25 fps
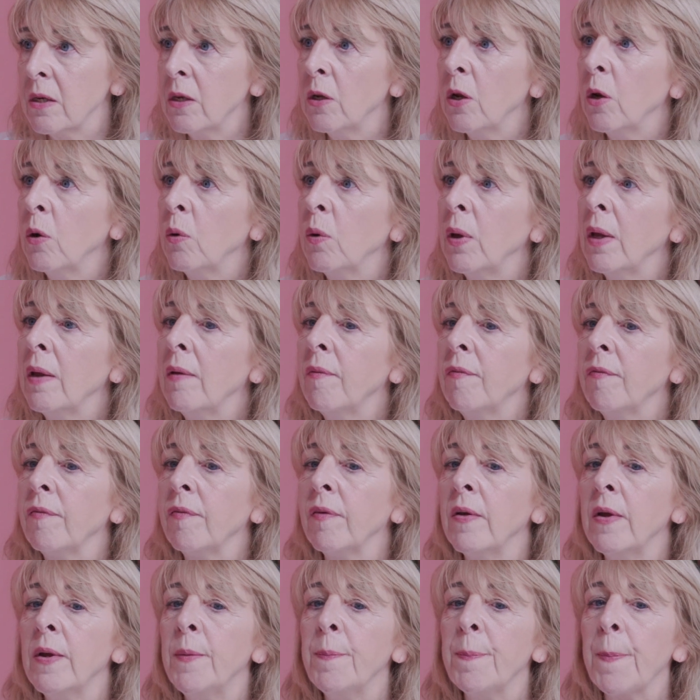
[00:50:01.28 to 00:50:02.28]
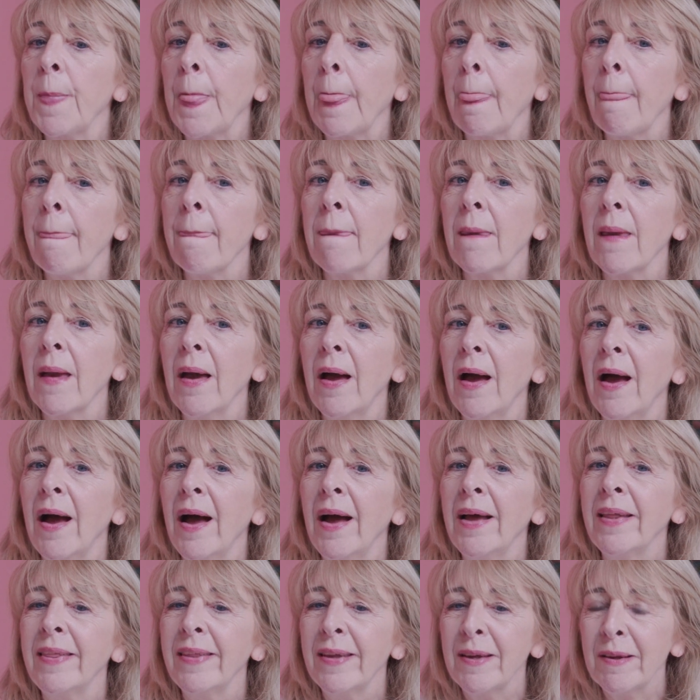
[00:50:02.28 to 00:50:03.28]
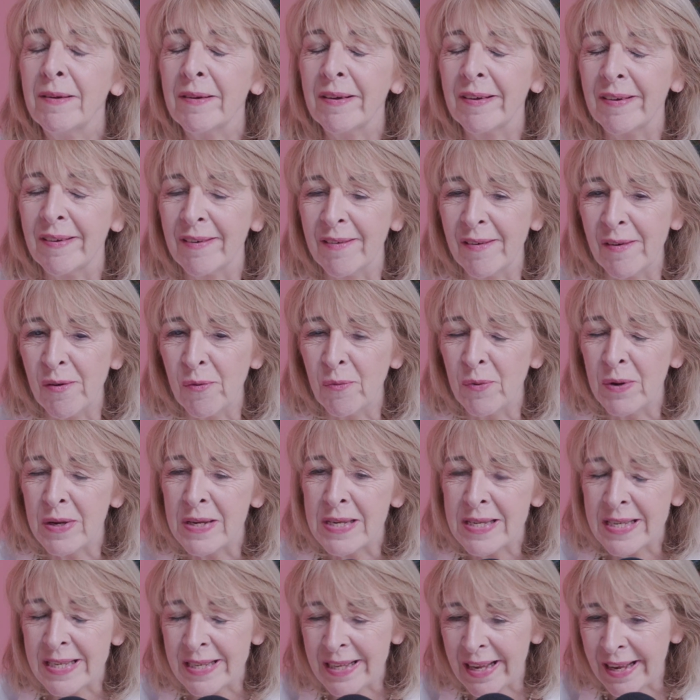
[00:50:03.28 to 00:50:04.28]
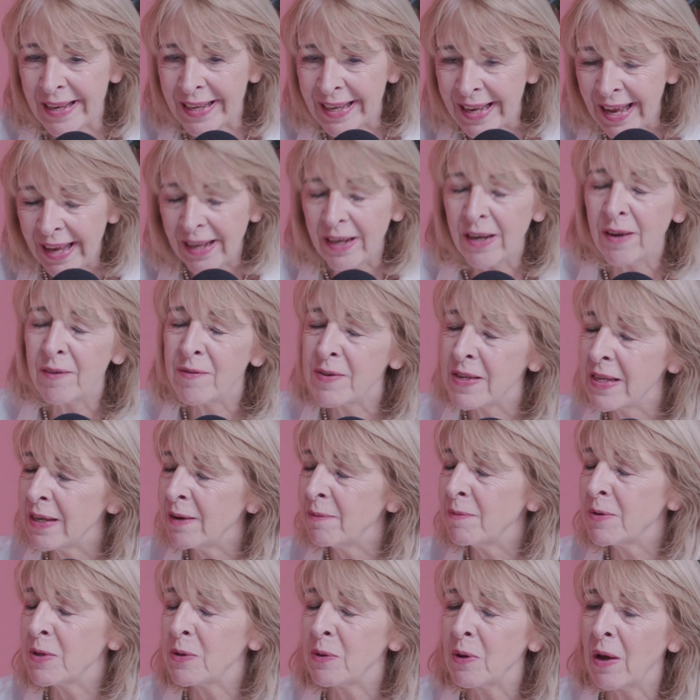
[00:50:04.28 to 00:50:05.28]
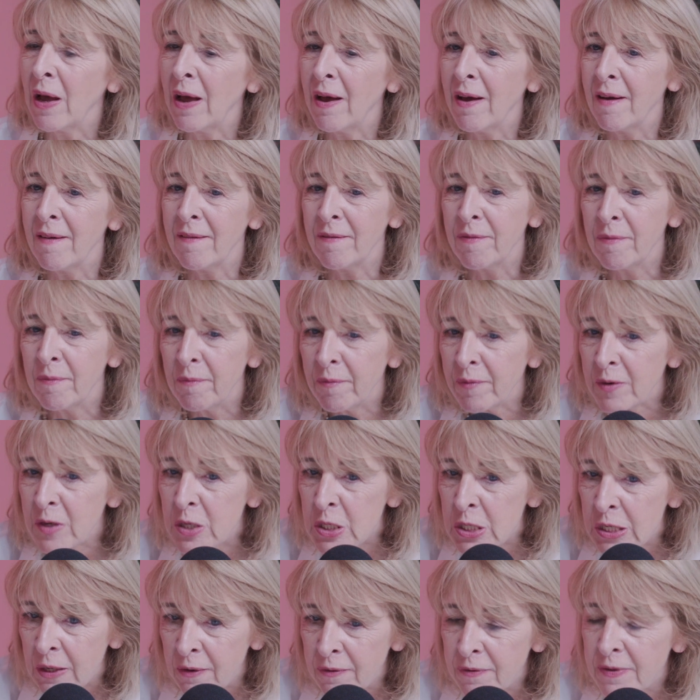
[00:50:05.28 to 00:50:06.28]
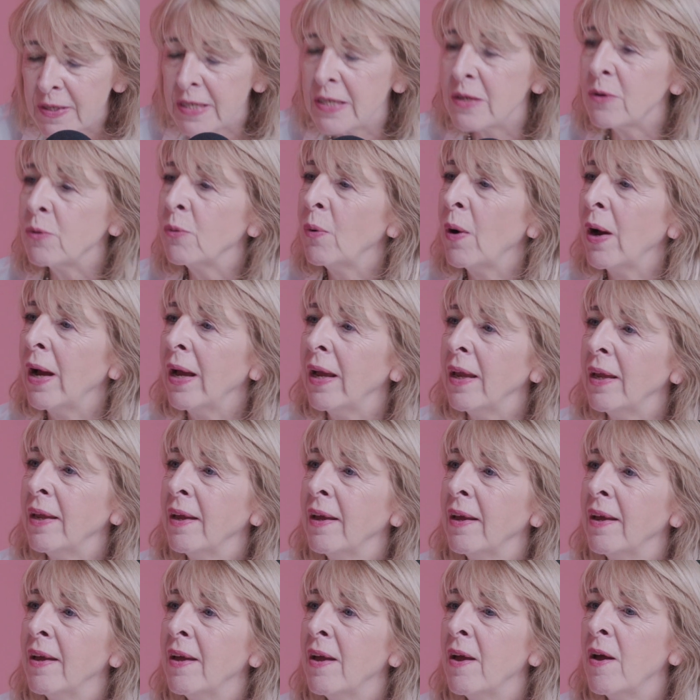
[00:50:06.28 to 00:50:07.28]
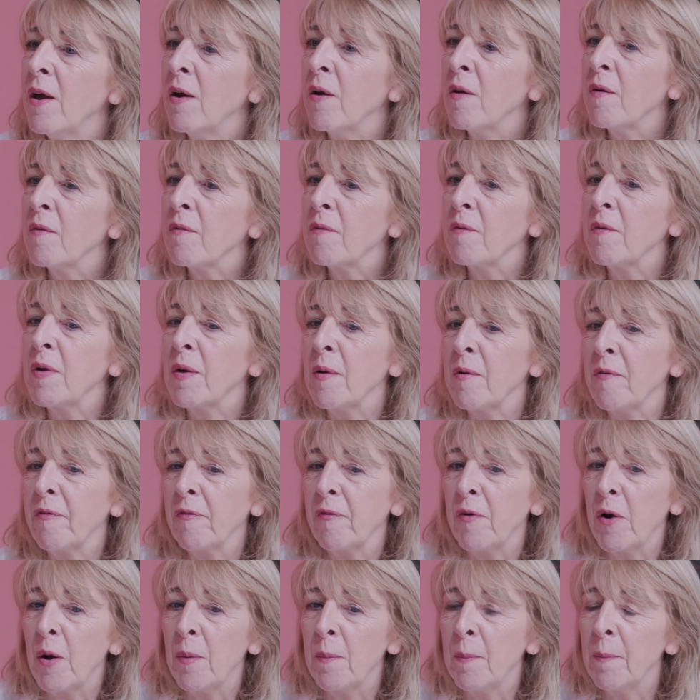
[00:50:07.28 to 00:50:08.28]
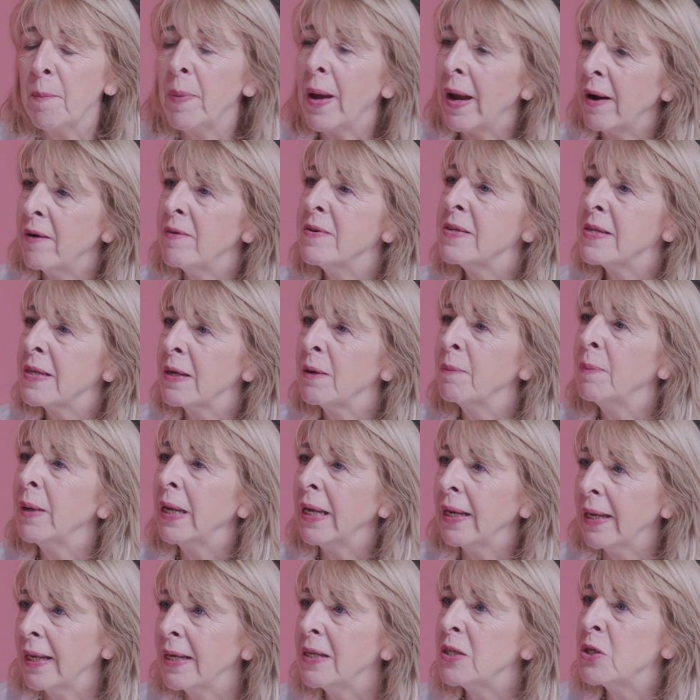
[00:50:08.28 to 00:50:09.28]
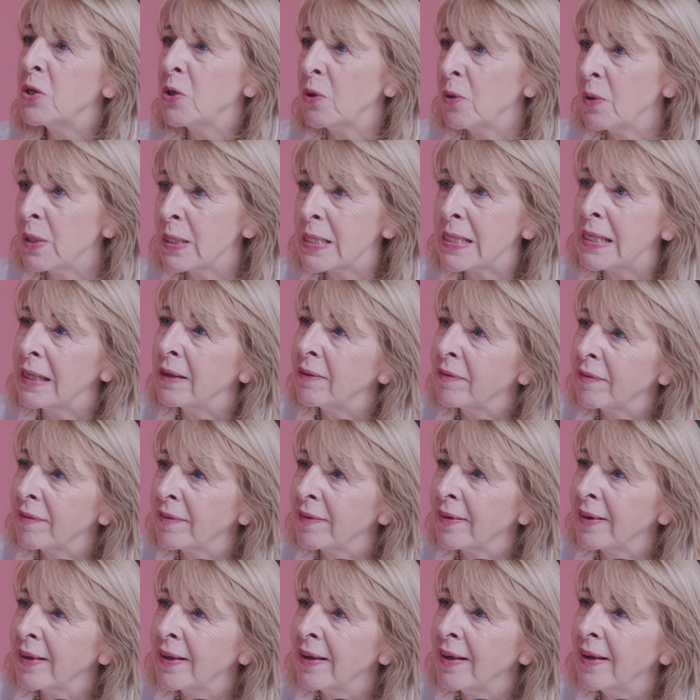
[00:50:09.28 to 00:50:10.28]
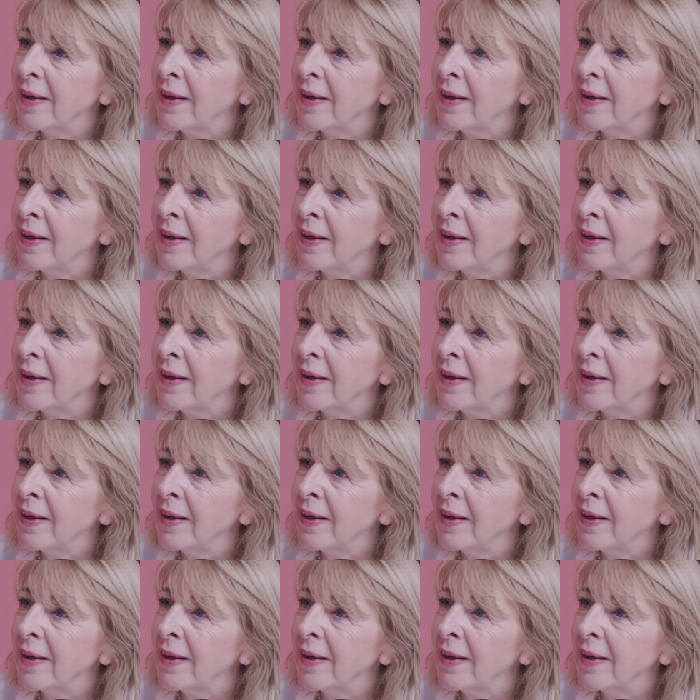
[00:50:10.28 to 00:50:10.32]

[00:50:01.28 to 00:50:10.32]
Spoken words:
if I think we again have seemed to have shifted away from parenting being intuitive.